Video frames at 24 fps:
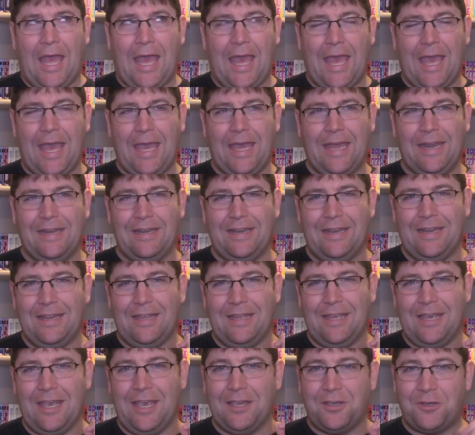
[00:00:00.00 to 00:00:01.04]
And
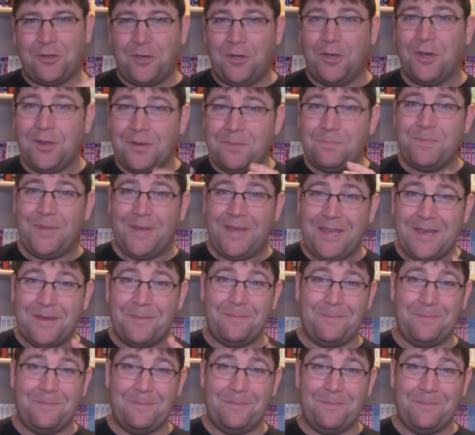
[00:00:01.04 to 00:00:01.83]
it could be a